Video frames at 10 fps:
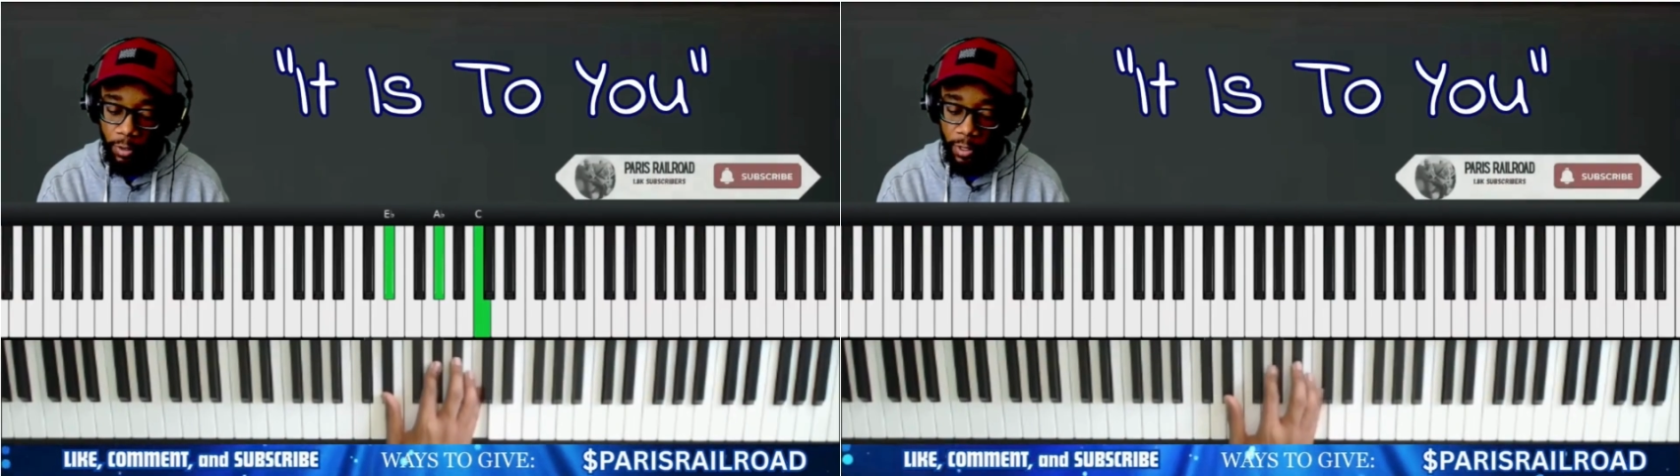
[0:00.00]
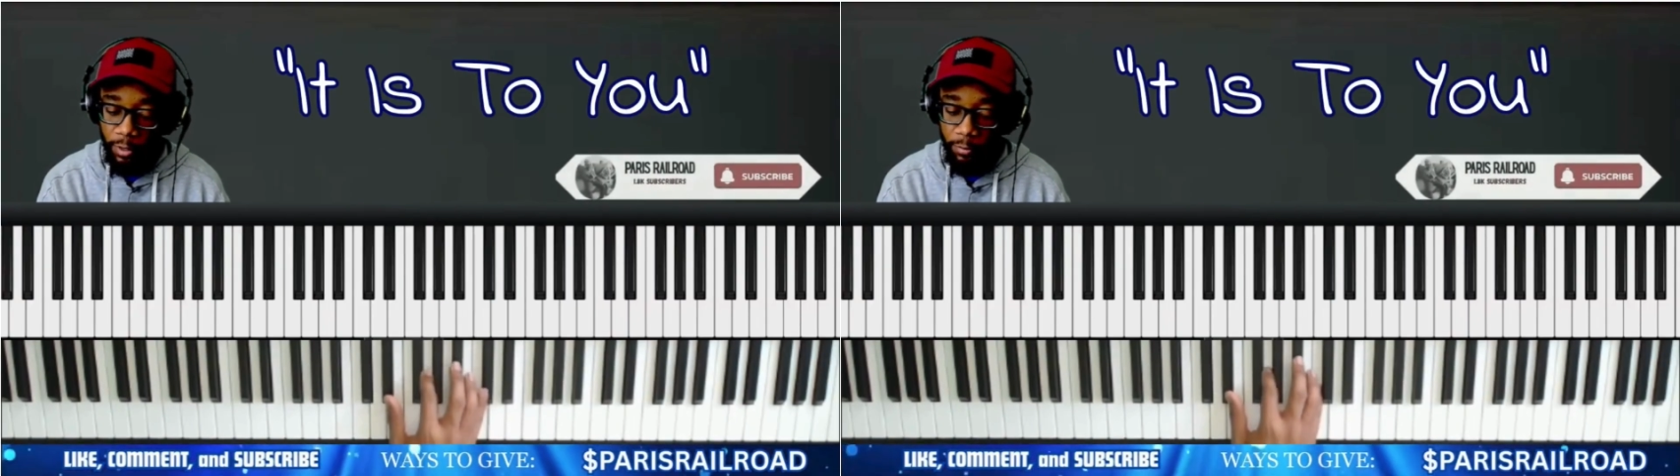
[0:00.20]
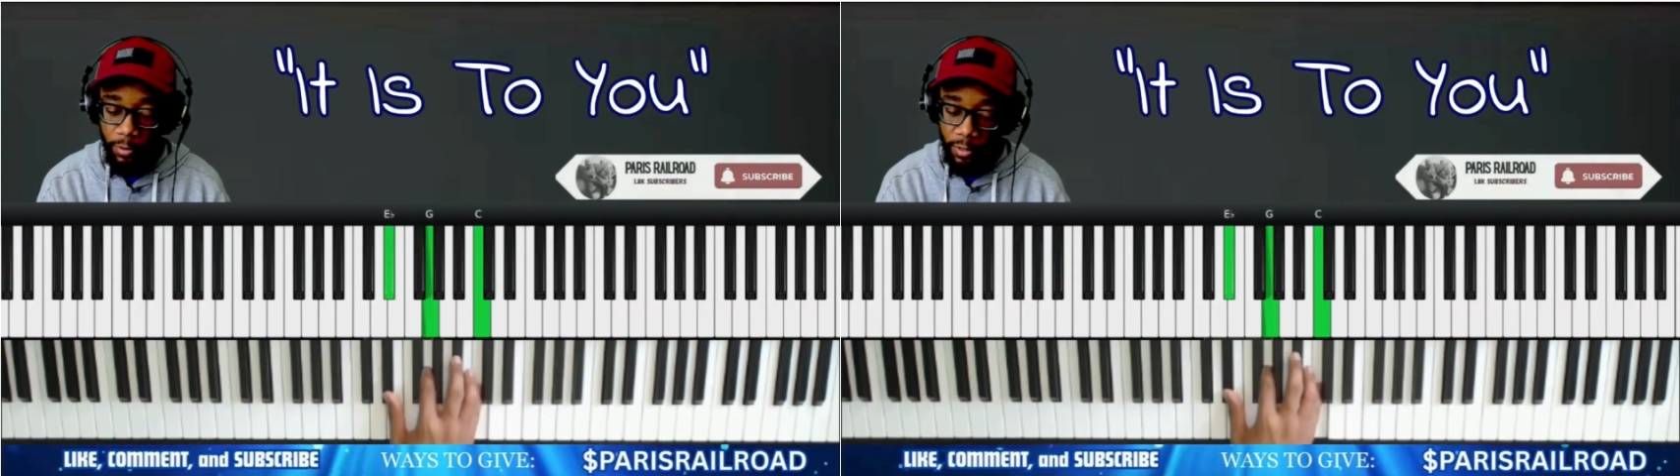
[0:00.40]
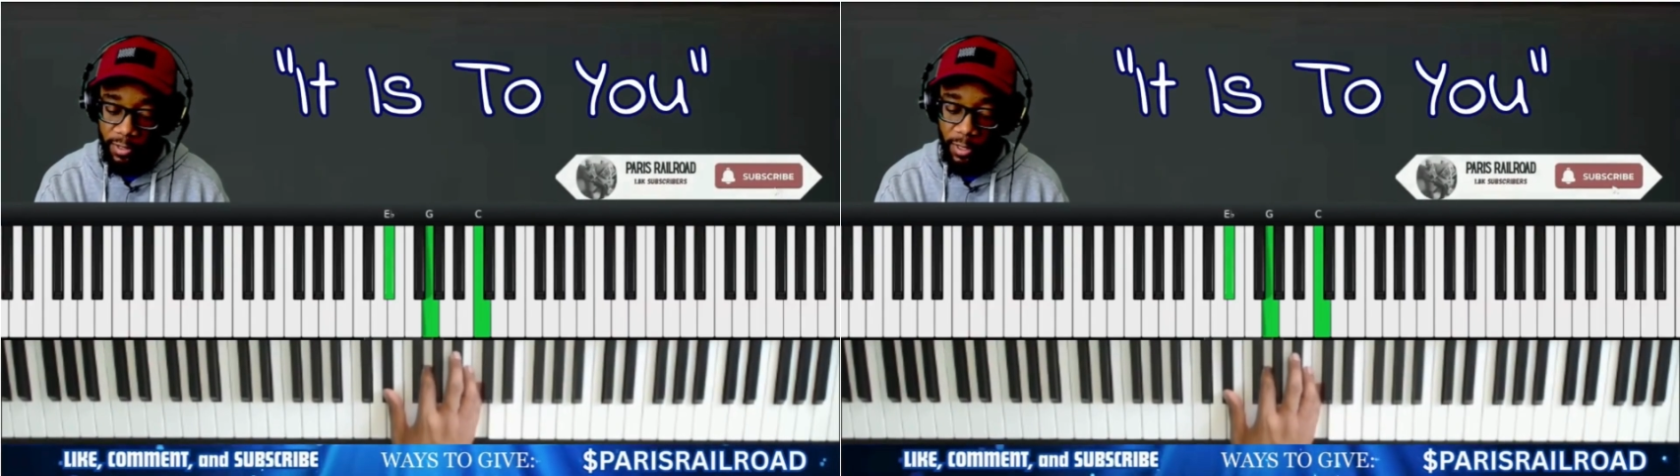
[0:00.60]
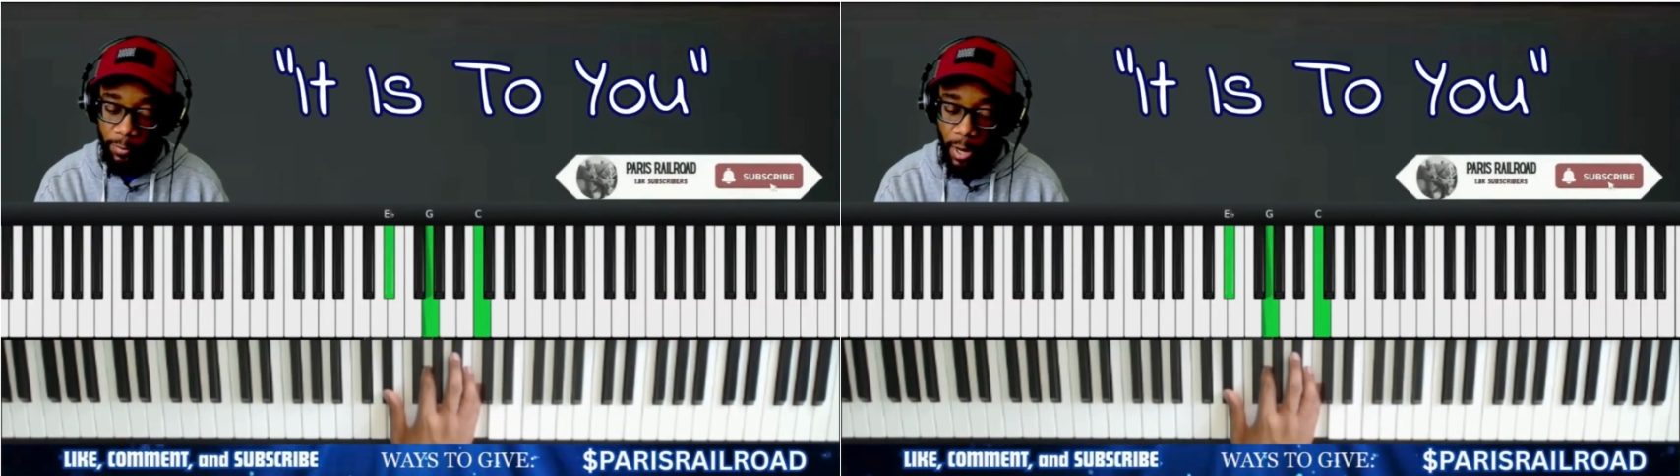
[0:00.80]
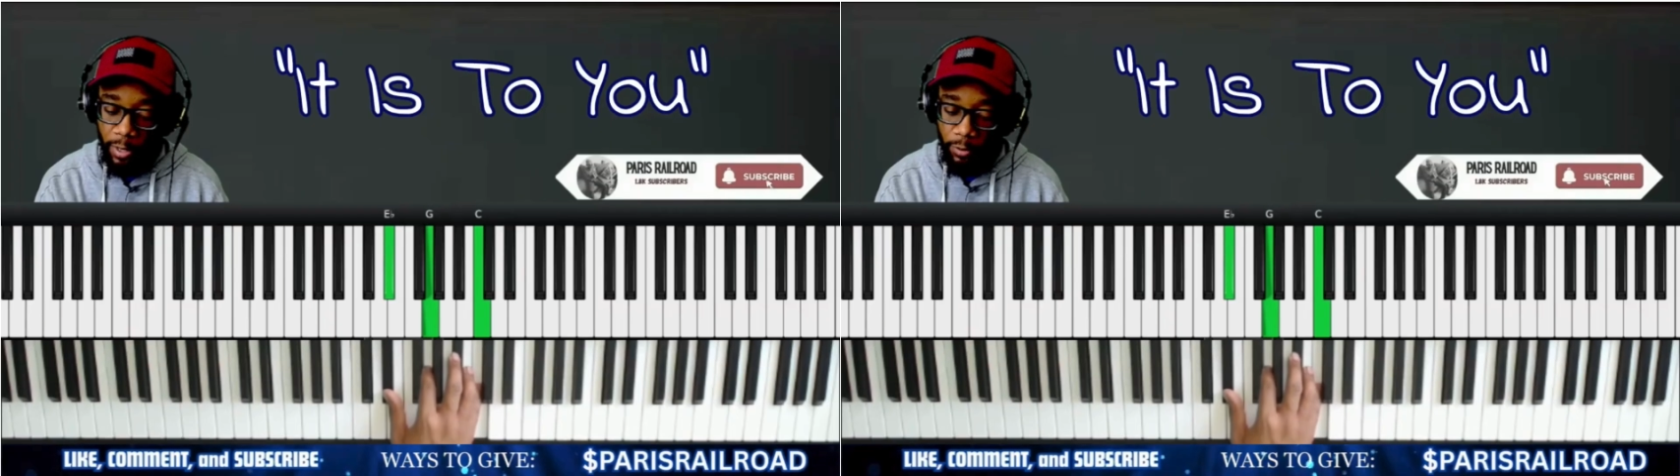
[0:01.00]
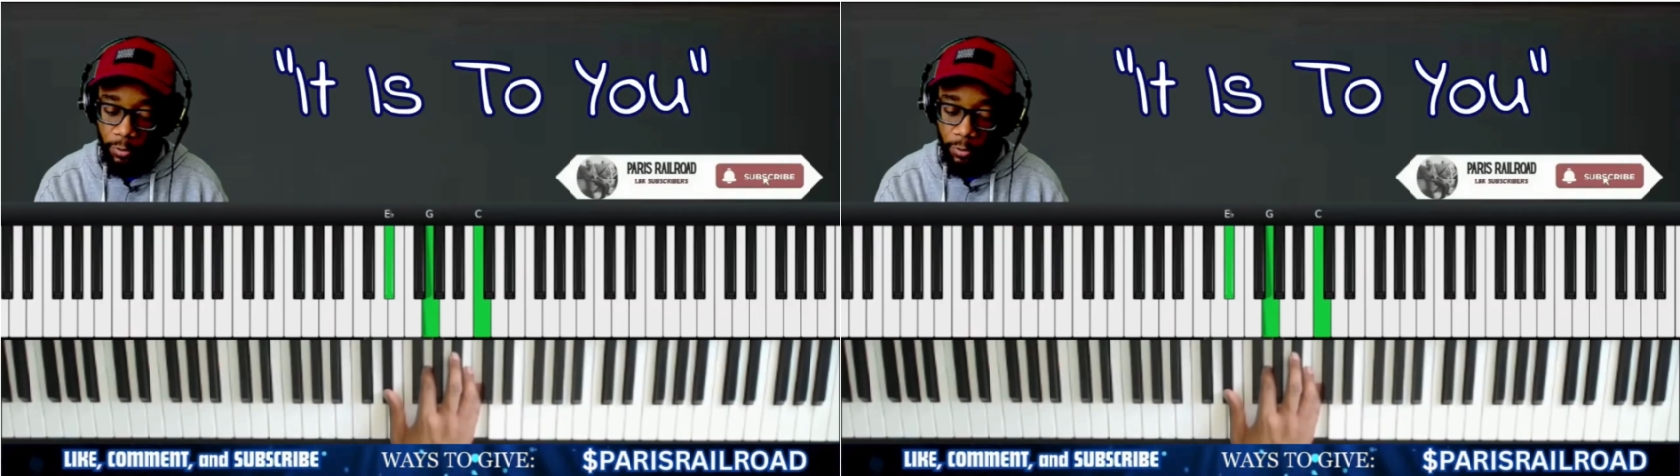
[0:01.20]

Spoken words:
It could be a C minor